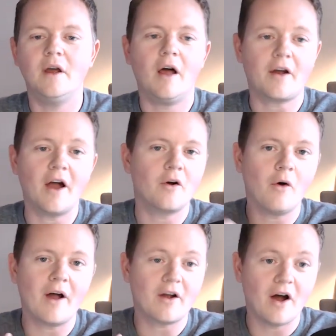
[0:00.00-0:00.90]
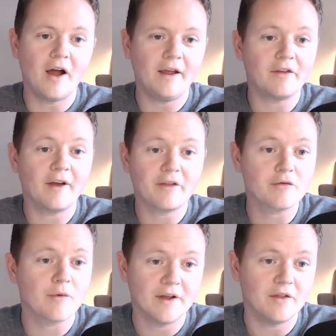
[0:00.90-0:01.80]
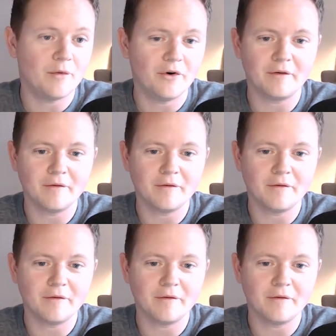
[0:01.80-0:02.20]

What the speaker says: like, I call that guy, it's like 3 a.m.